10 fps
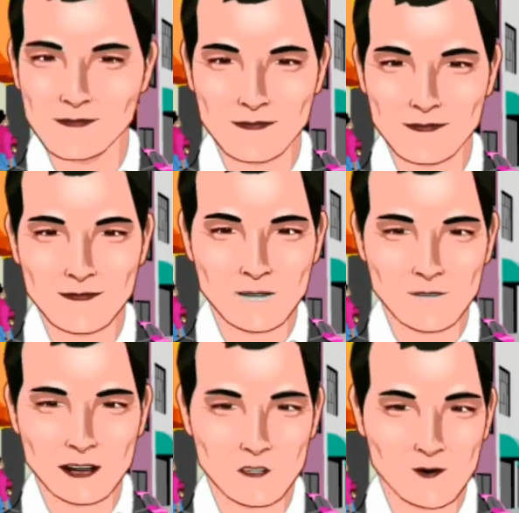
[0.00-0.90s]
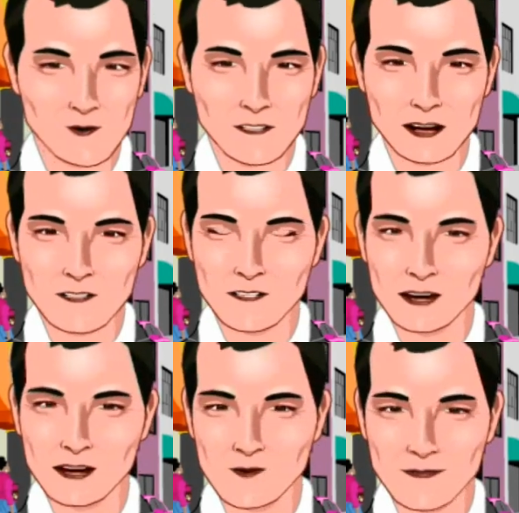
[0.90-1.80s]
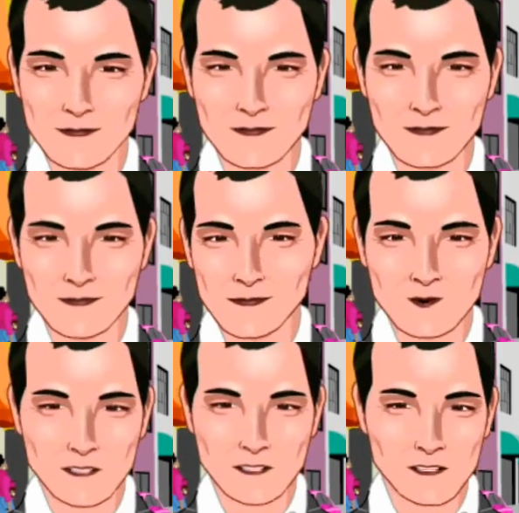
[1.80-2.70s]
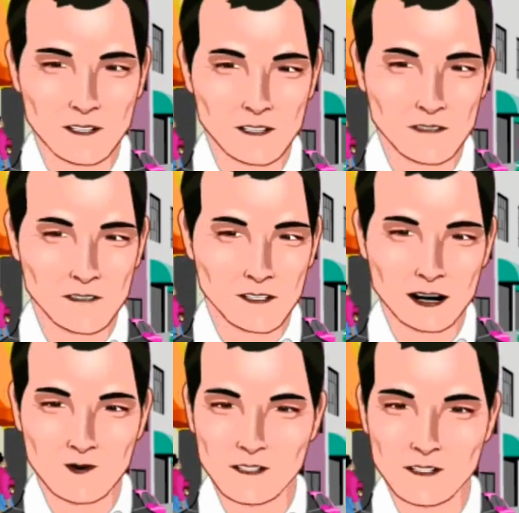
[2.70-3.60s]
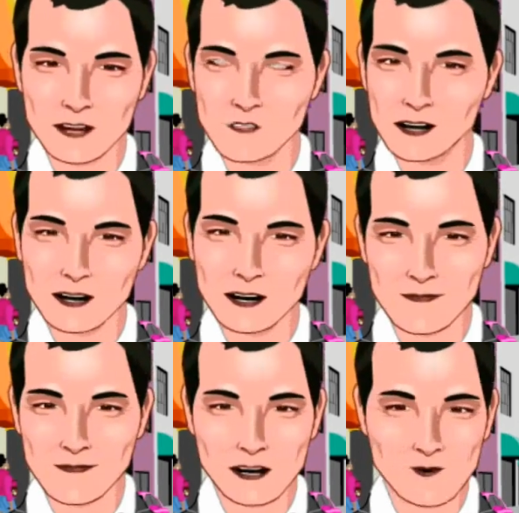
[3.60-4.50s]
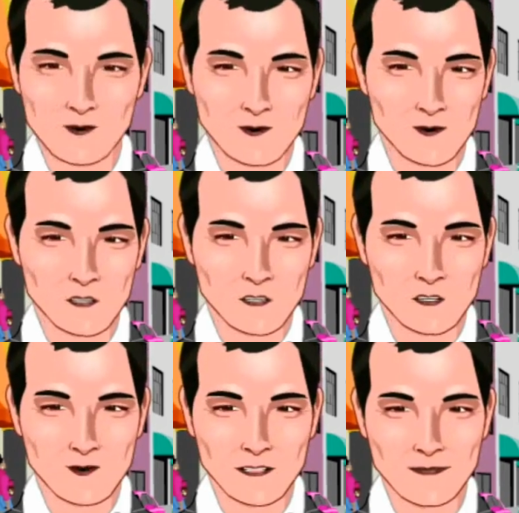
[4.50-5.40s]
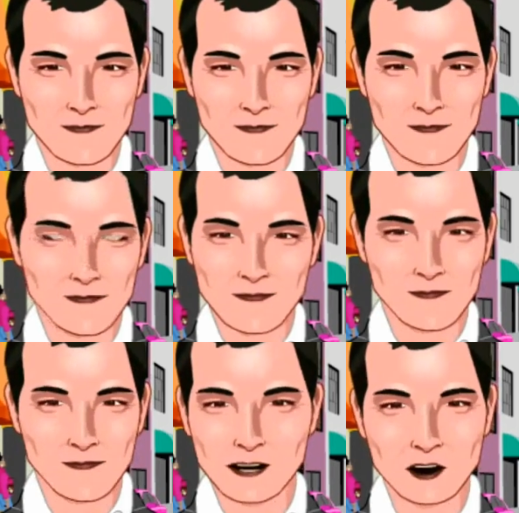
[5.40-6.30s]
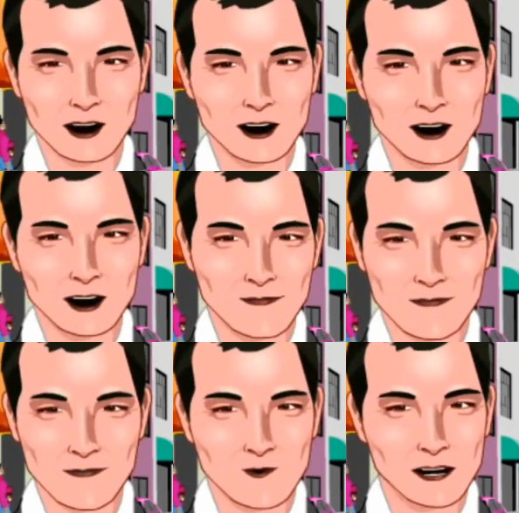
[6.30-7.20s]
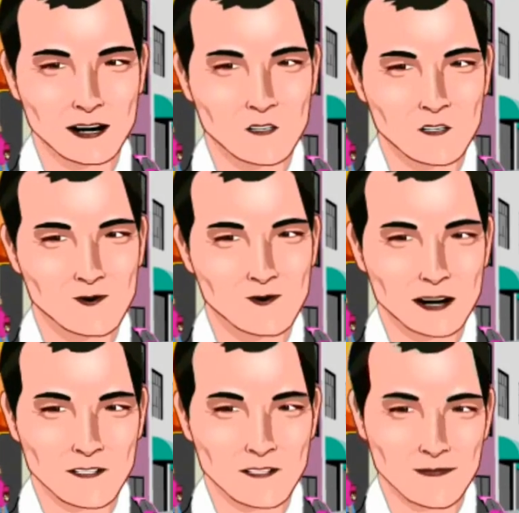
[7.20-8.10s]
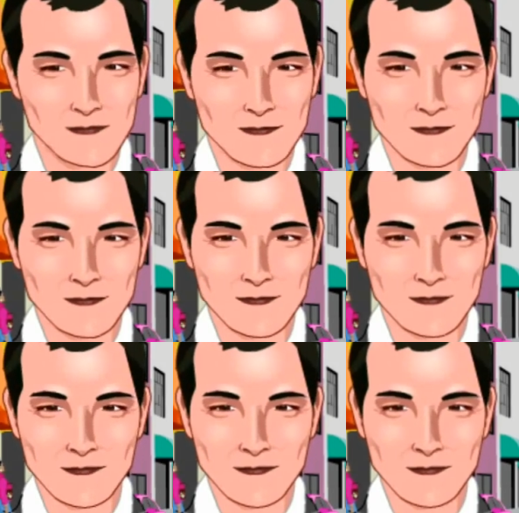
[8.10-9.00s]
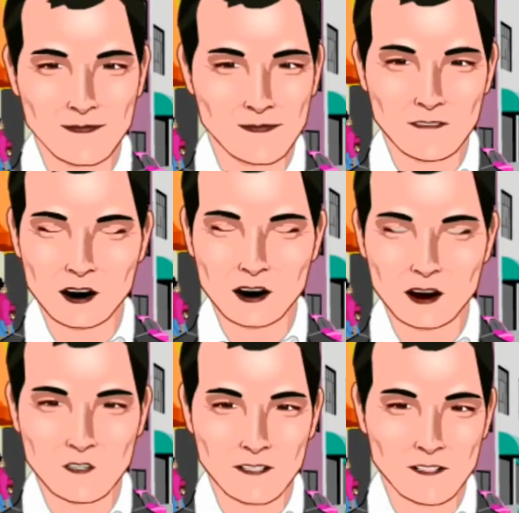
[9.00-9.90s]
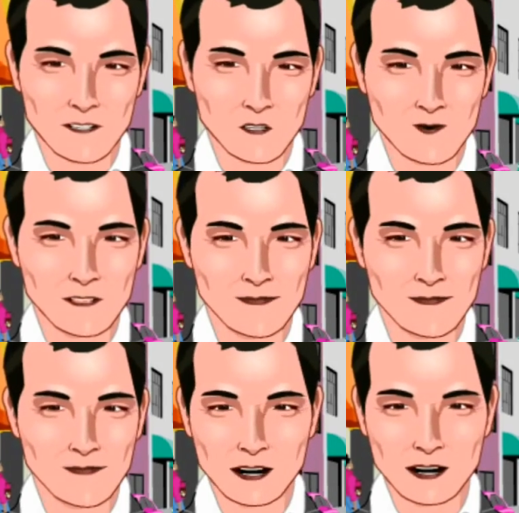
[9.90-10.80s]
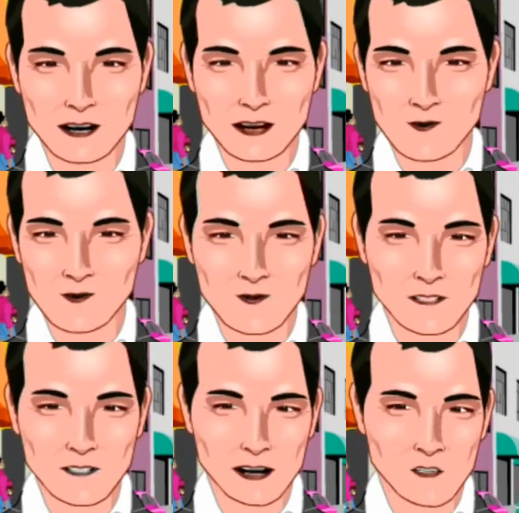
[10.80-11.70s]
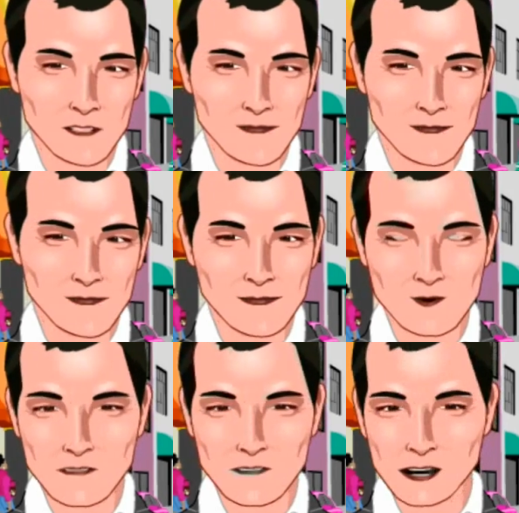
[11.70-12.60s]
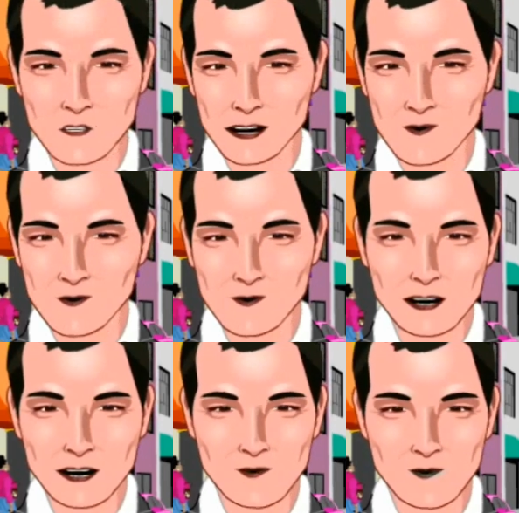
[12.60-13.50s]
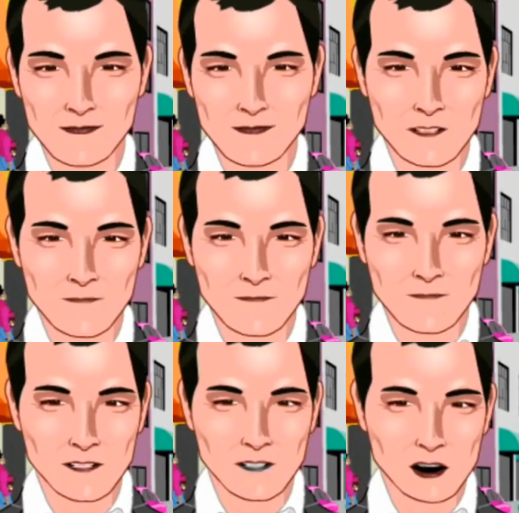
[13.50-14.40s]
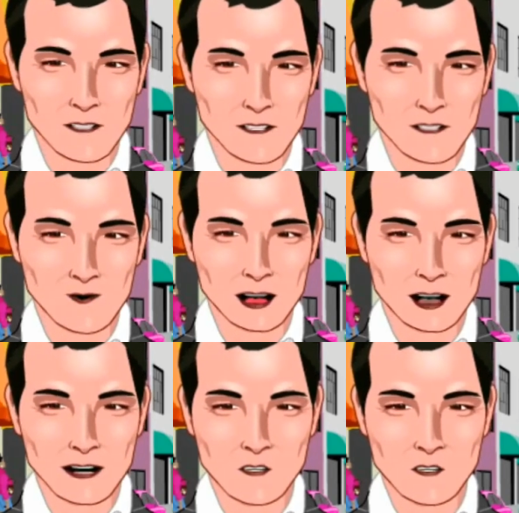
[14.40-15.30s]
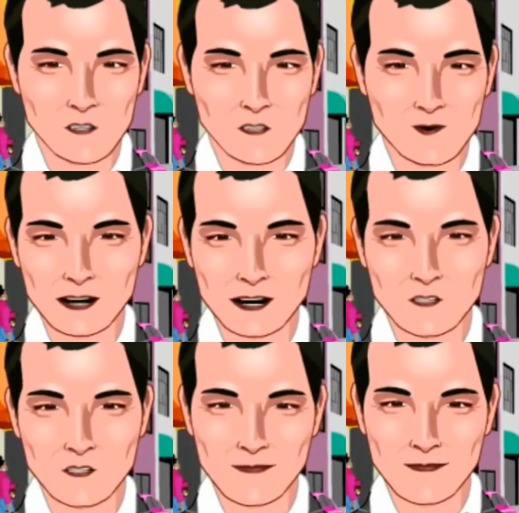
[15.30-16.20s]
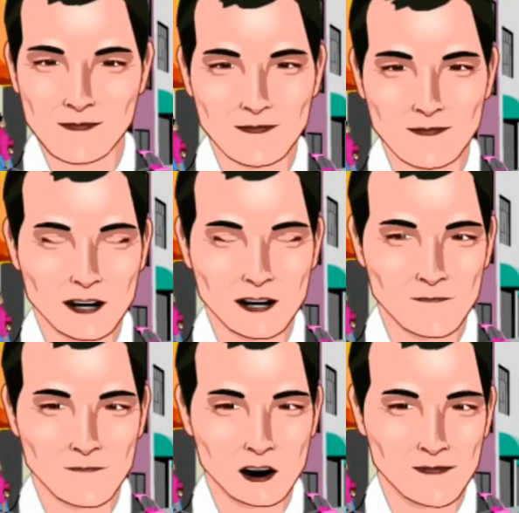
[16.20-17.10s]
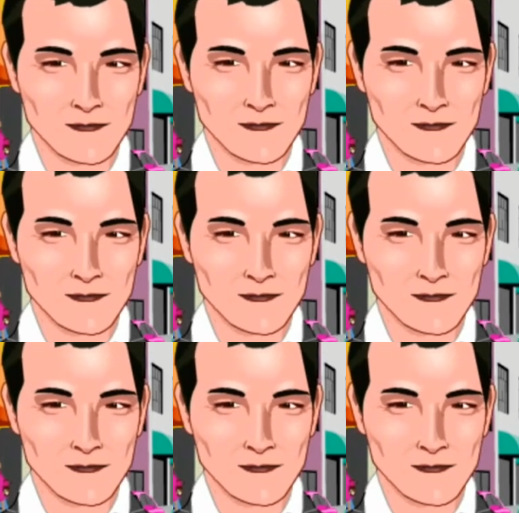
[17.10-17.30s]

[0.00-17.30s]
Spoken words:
Make sure the way is clear. Proceed into the left lane of the one-way street. 5 of 9. Left turns. From a two-way street to another two-way street. When approaching an intersection, you must signal your intention to turn left and move